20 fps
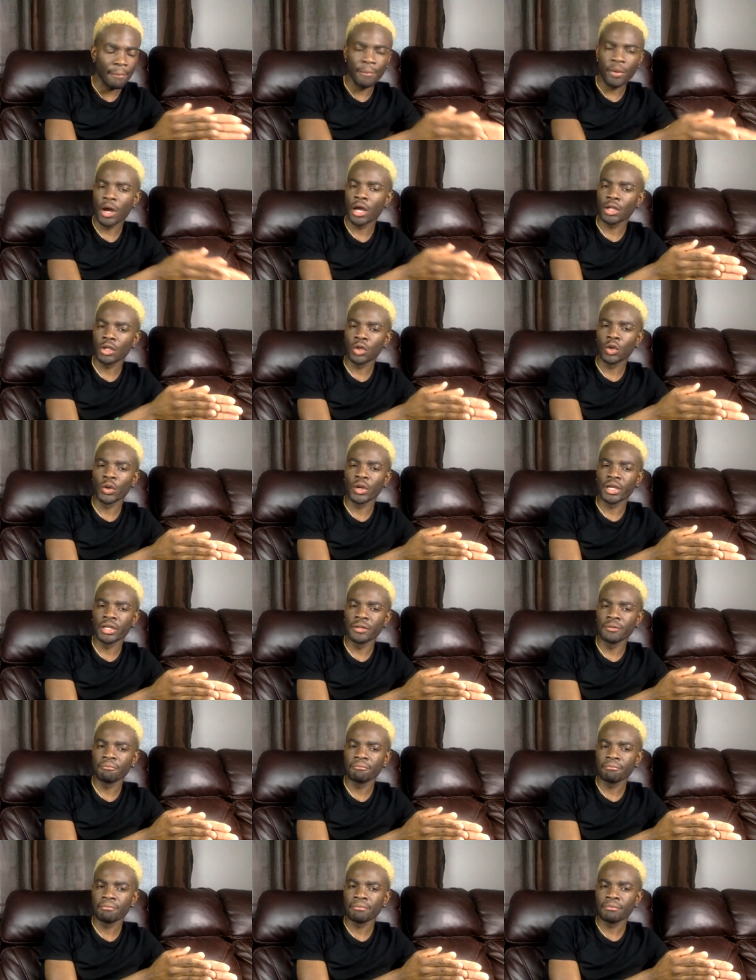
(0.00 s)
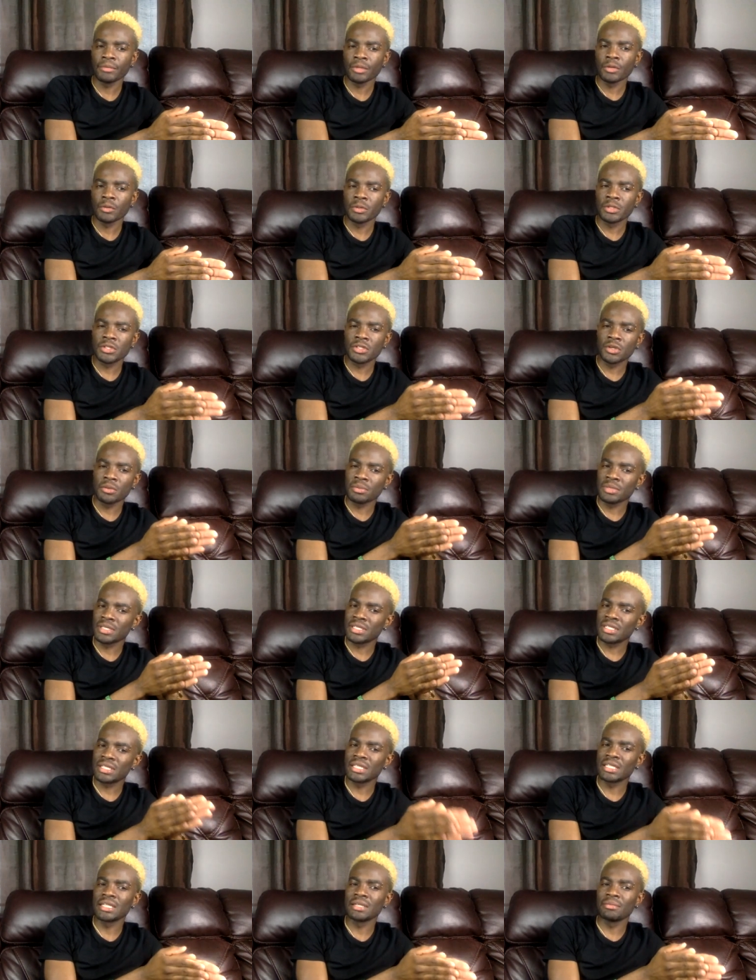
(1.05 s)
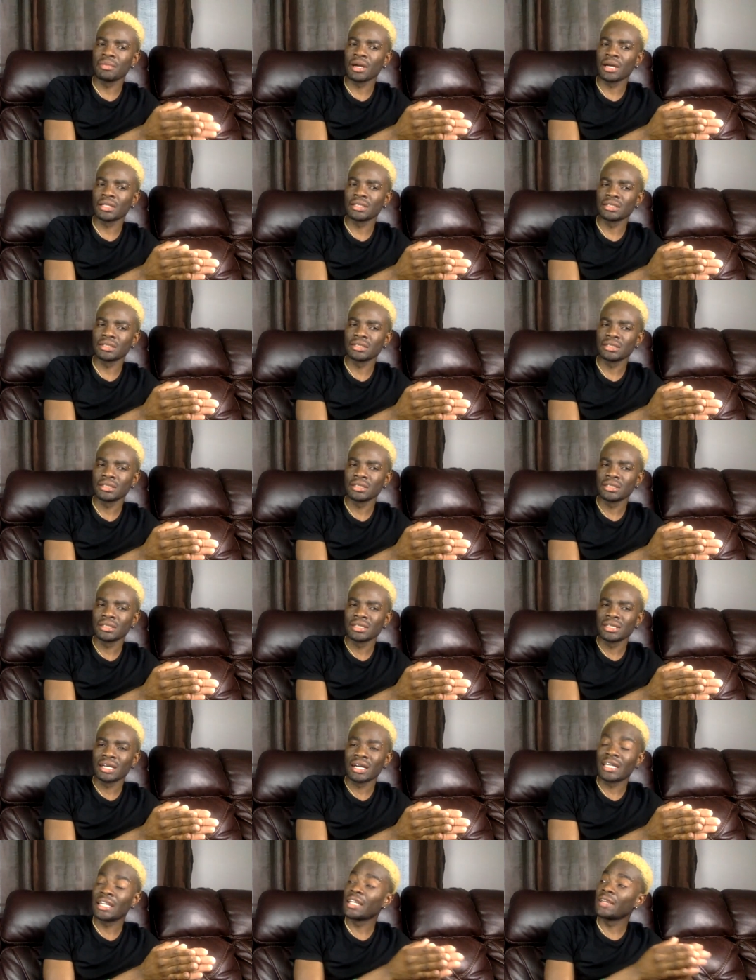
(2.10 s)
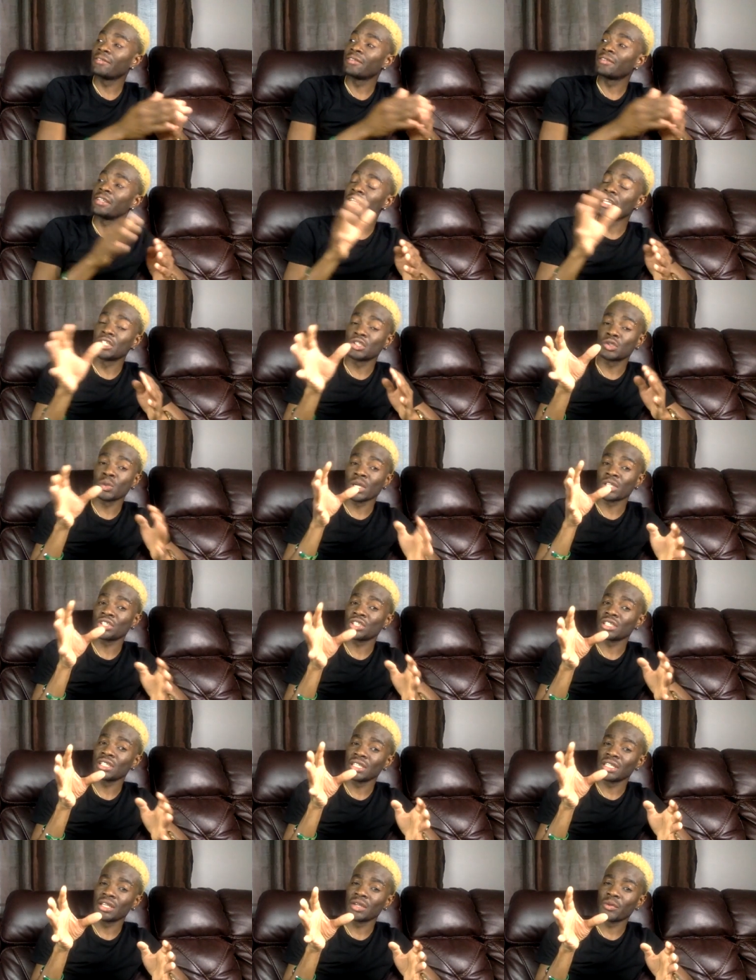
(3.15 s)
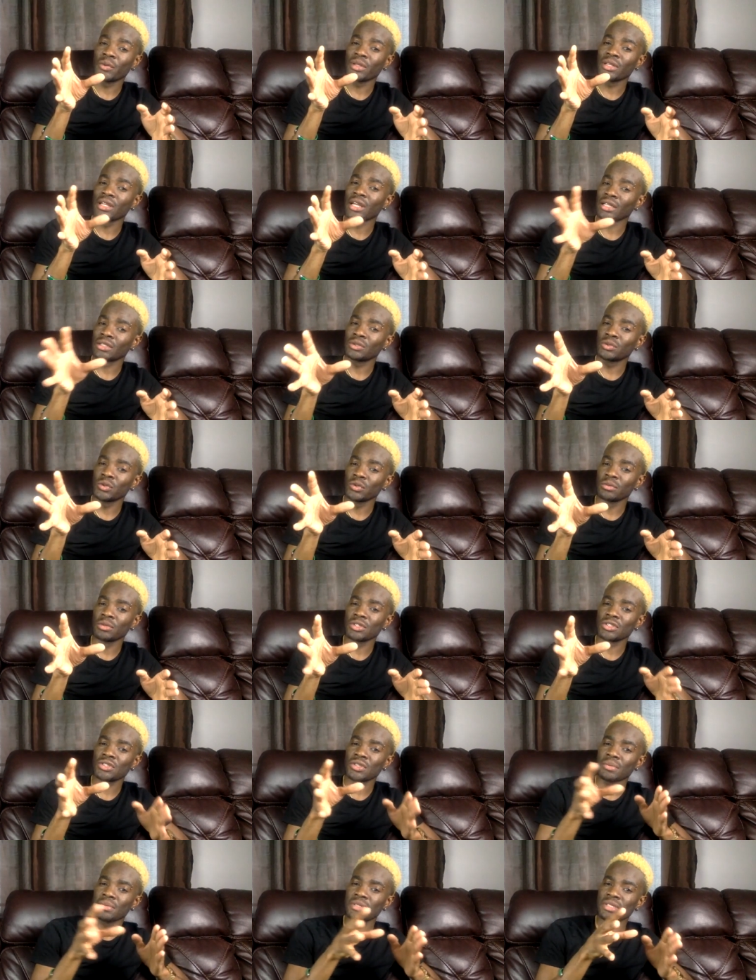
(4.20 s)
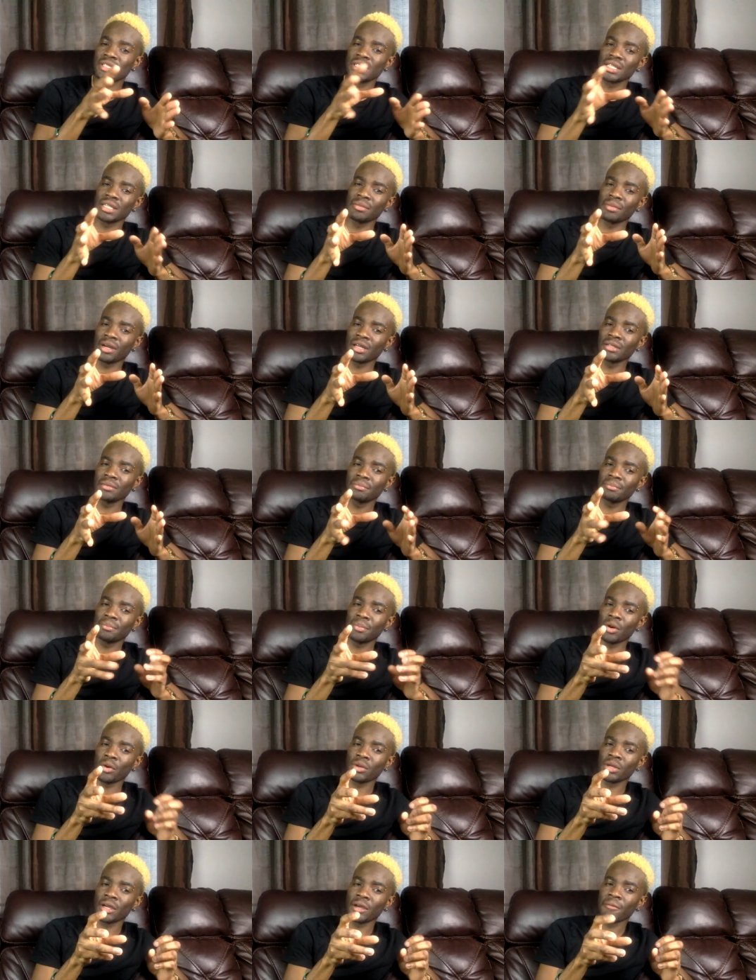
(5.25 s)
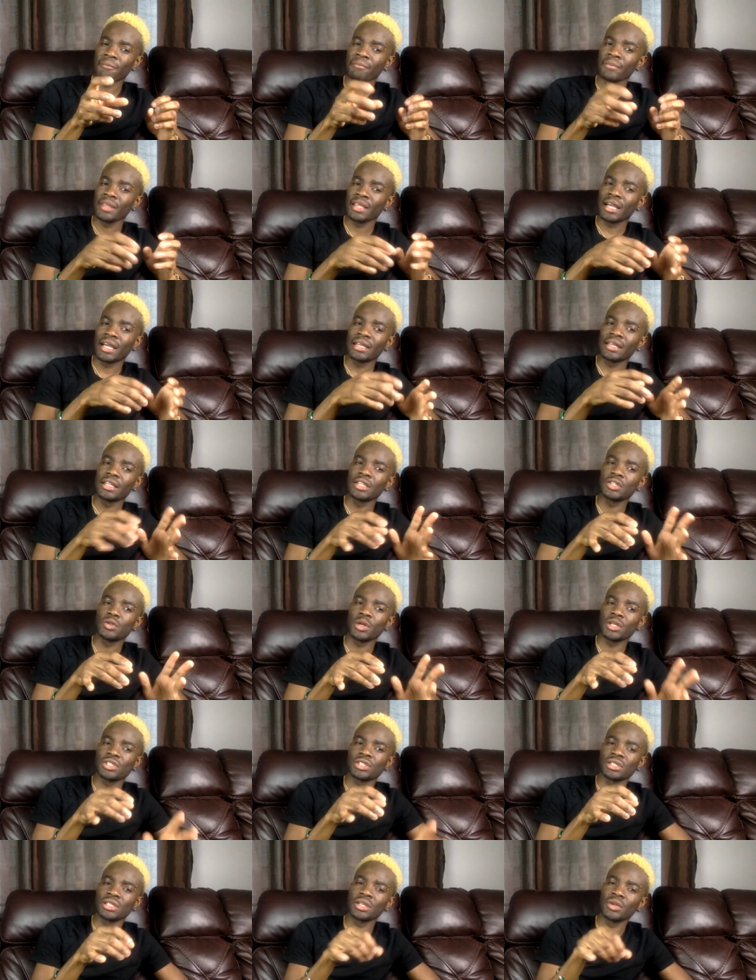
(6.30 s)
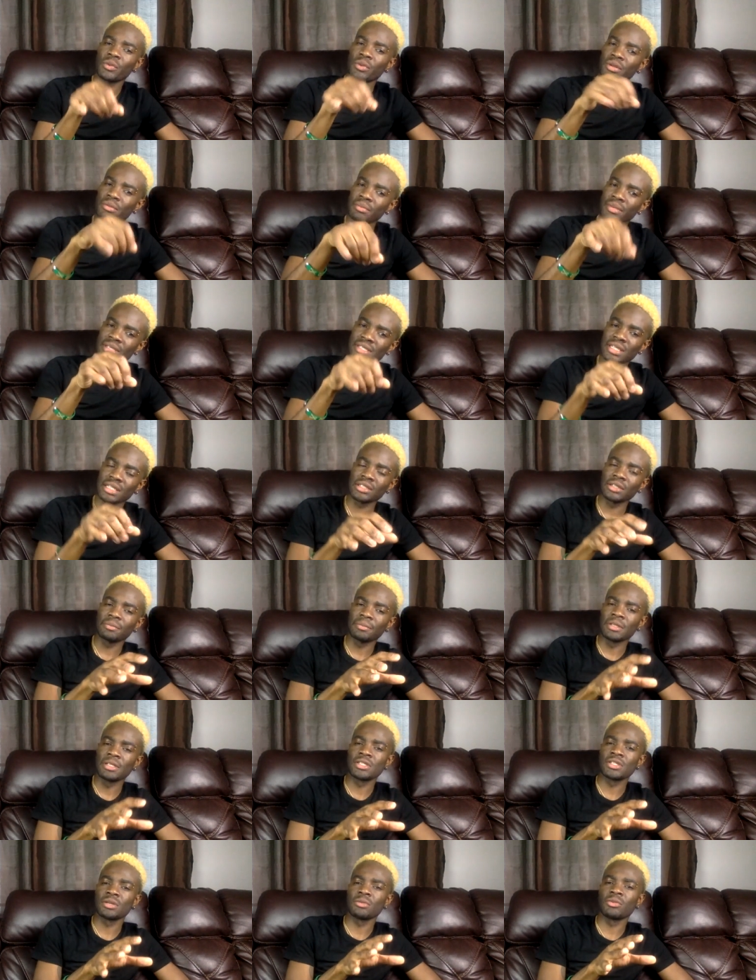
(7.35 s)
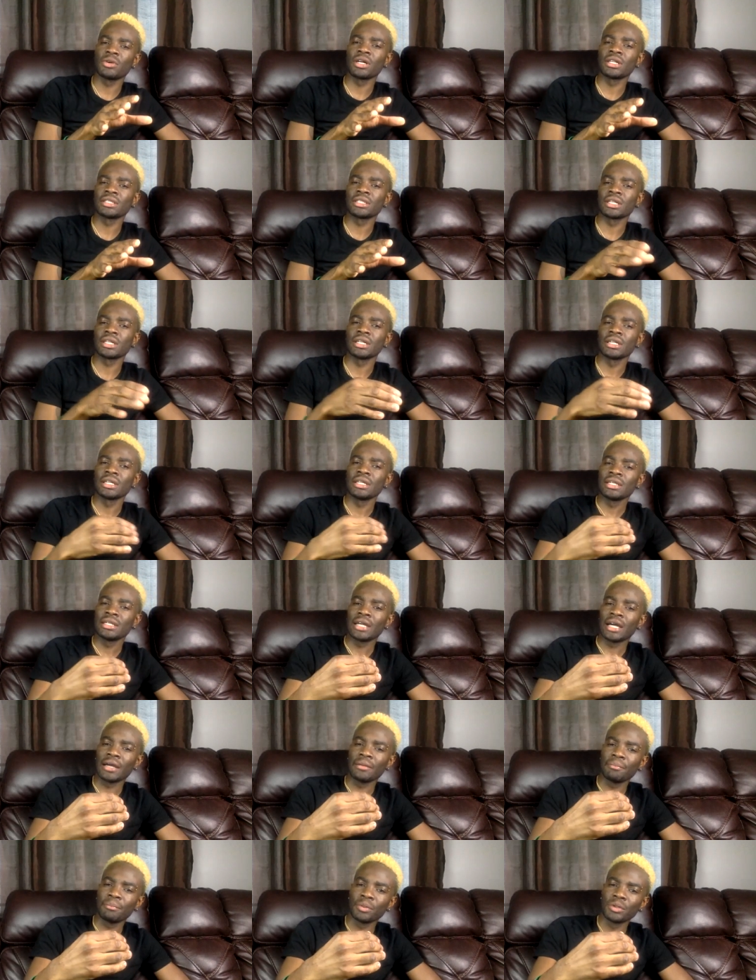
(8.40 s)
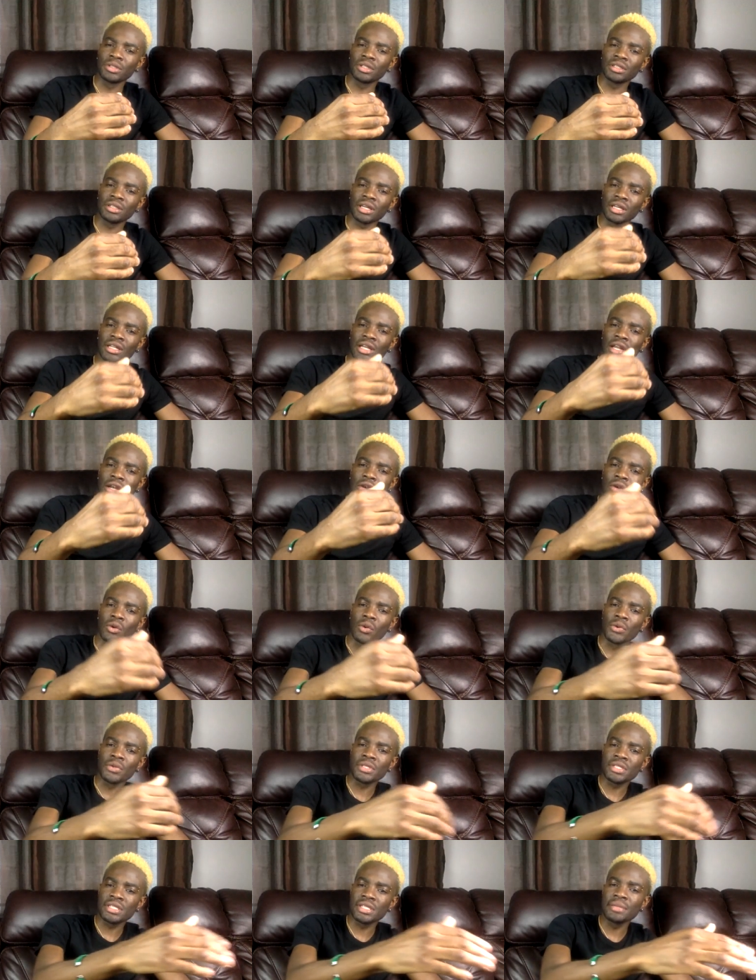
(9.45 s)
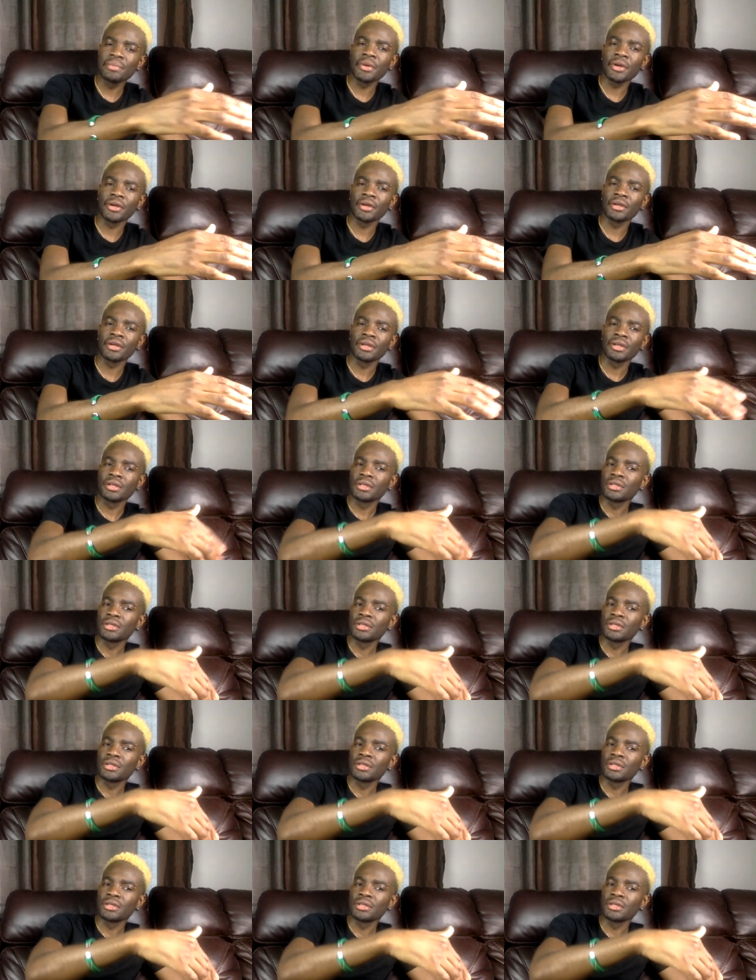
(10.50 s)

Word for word: pot going with some cinnamon and even dishwashing liquid. Not too much, some cinnamon powder and dishwashing liquid. Mix that up in some water and put it on a low simmer